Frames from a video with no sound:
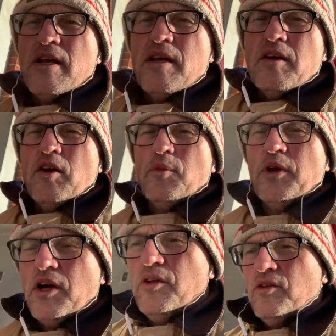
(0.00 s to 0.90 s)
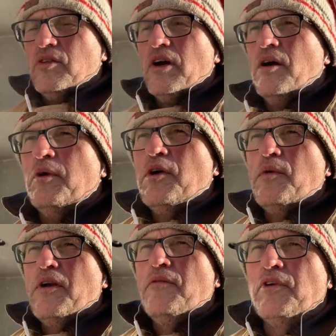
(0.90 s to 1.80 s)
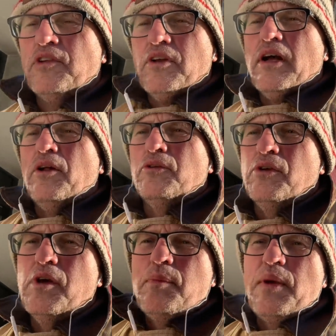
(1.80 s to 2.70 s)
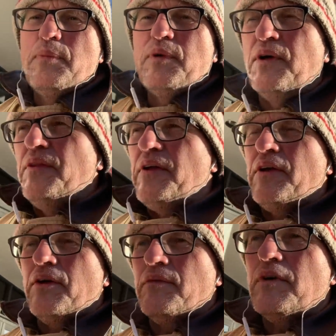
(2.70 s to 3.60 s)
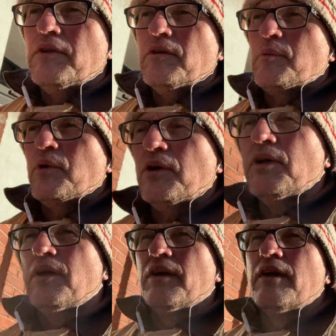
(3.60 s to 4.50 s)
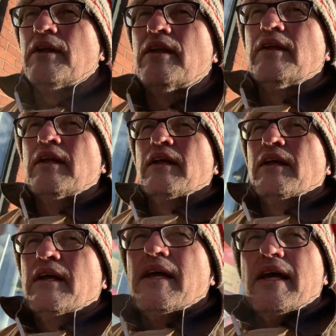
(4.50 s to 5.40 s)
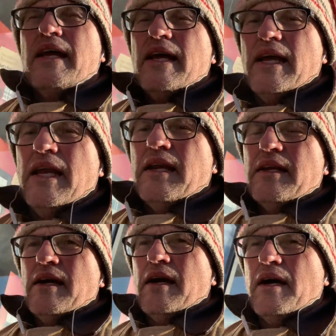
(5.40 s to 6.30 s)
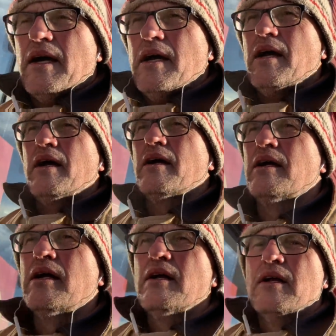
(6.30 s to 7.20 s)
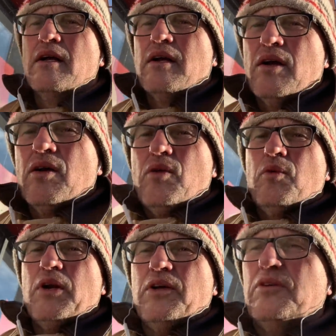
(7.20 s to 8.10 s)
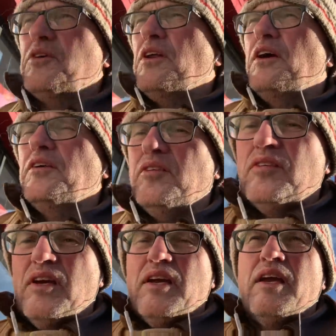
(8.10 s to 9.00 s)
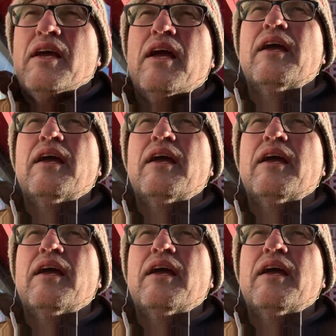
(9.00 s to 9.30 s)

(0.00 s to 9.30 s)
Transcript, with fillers: You know, because uh, we don't want to visit elderly people that are vulnerable. And uh, what else can I say?